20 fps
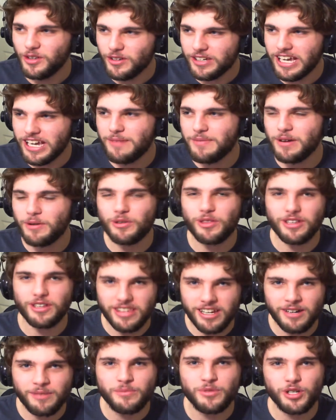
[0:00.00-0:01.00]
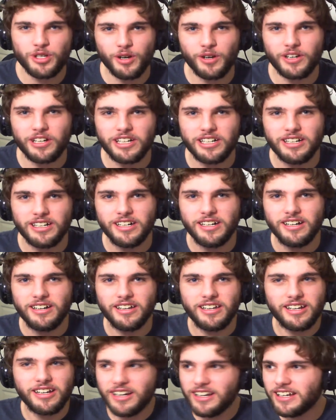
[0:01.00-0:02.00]
came here with a dumb joke.
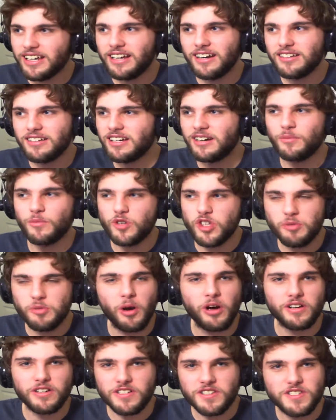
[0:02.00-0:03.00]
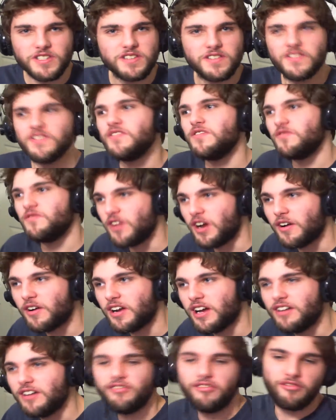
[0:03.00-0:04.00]
You're gonna get a dumb response. Fair
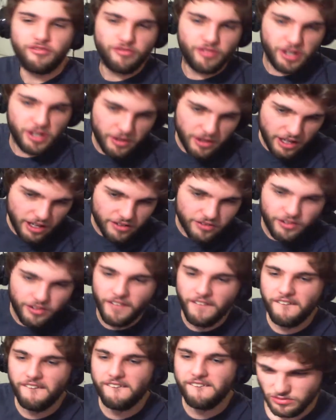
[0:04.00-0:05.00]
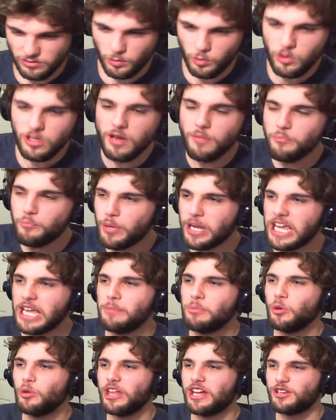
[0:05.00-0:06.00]
enough. Fair enough.
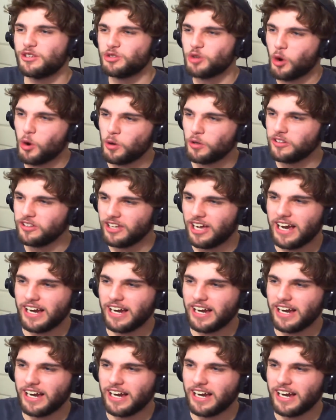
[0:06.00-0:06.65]
People that don't like